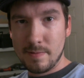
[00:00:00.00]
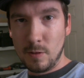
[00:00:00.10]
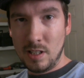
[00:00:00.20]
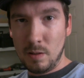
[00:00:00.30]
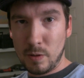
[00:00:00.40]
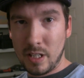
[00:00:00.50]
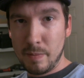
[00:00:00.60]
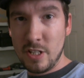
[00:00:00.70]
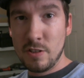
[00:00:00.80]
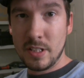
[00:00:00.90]
Well, we're going to
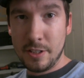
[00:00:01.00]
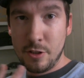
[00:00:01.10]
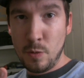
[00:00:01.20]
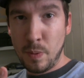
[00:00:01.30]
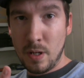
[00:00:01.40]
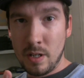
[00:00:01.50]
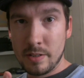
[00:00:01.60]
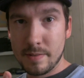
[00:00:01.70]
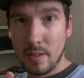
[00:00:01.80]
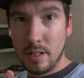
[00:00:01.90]
be using a
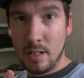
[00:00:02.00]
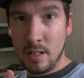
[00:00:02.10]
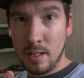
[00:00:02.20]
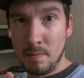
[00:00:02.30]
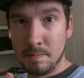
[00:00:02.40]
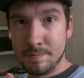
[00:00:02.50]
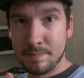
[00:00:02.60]
two-part um,